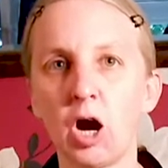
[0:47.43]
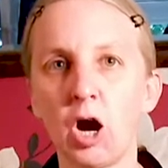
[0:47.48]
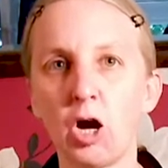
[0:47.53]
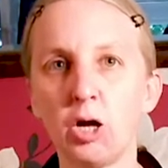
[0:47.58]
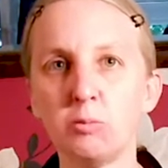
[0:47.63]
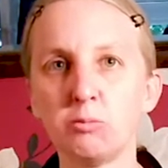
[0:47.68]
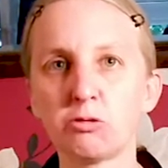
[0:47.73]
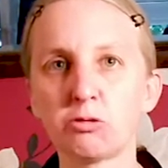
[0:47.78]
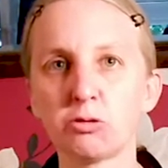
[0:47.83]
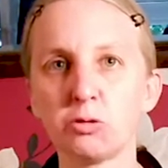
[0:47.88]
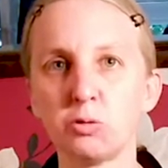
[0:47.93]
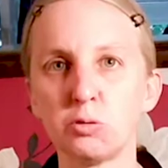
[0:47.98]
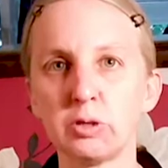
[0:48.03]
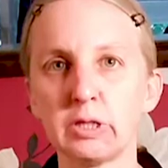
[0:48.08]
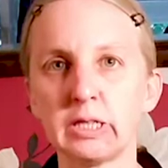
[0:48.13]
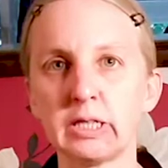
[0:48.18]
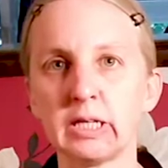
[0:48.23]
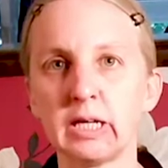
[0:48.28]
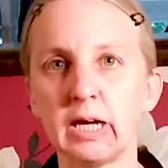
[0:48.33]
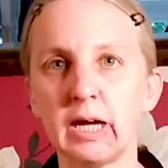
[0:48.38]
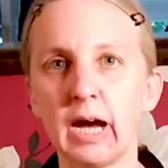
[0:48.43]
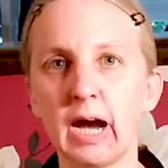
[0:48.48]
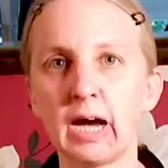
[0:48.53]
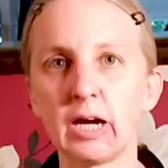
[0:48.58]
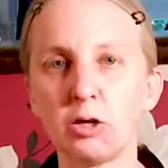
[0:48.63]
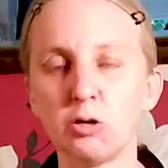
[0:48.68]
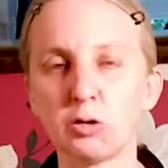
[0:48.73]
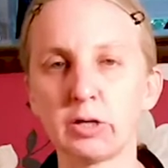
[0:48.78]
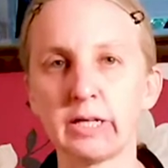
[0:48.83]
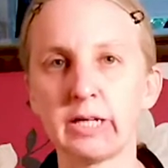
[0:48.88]
homeschooling
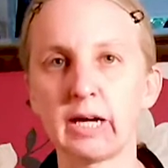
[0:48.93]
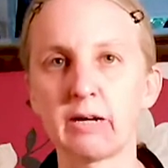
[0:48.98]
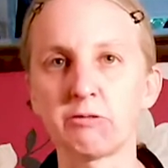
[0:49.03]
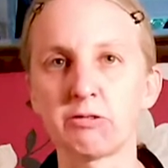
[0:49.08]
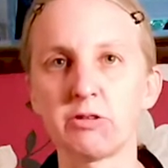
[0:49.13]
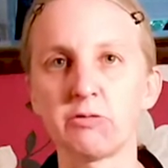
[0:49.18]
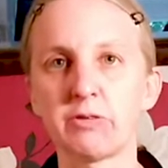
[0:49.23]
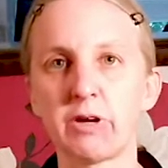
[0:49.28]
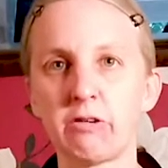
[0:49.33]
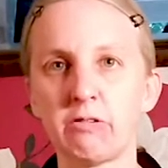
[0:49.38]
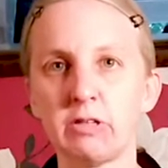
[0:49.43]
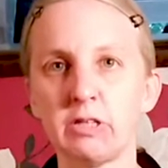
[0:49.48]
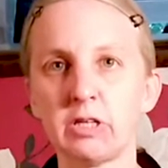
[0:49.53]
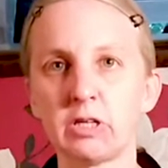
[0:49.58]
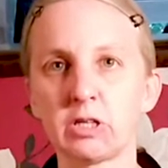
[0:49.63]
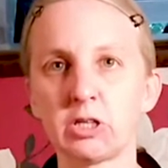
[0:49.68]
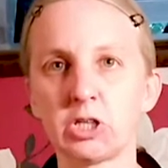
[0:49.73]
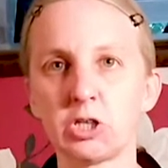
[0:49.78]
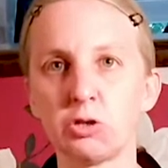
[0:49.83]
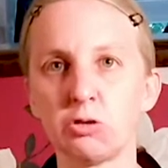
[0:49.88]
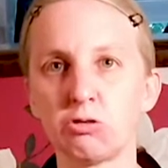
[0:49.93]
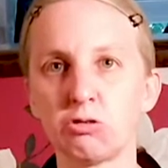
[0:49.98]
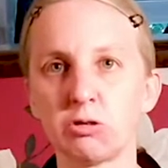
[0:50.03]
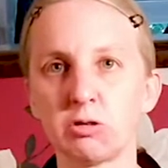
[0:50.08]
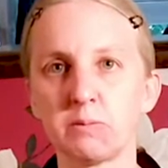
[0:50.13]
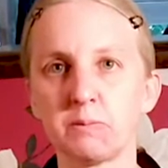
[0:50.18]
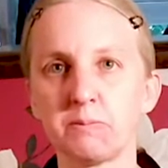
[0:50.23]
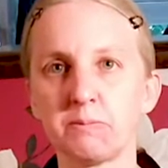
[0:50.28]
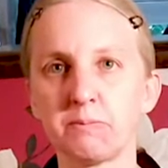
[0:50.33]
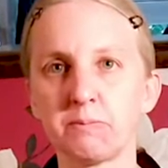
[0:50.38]
and looking after very young
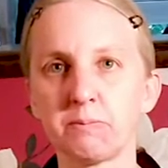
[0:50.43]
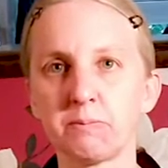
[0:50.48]
children.